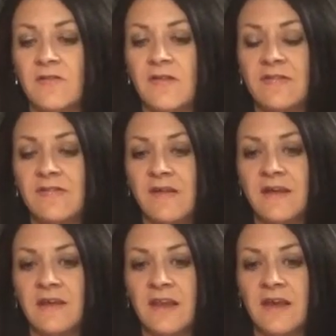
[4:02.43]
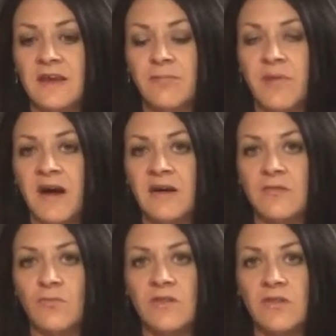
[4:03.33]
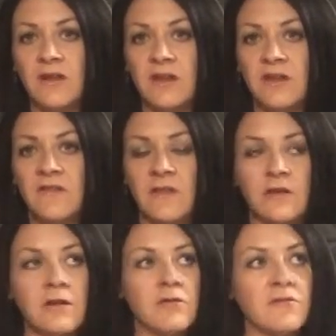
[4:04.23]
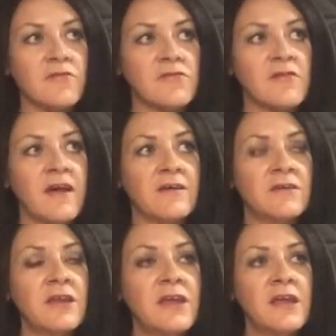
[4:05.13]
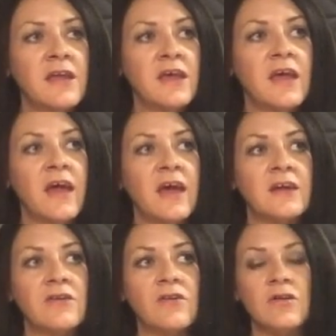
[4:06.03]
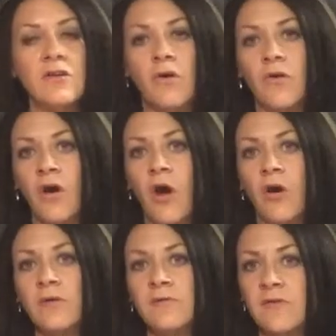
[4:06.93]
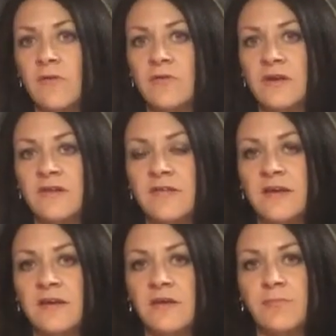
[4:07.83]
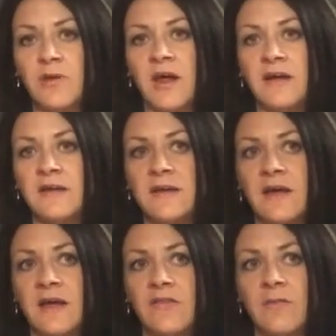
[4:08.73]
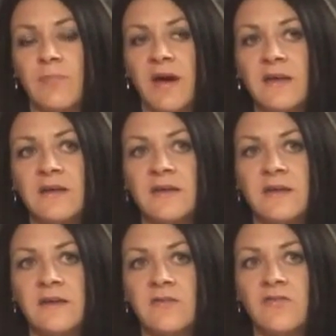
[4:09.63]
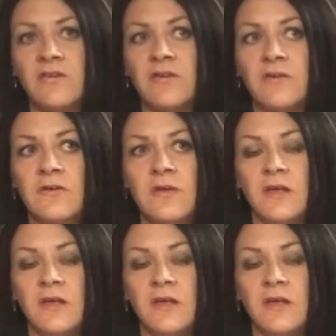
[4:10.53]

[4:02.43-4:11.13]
16 litre bucket with a lid that locks down and got a long hose on it, and you plug the bucket into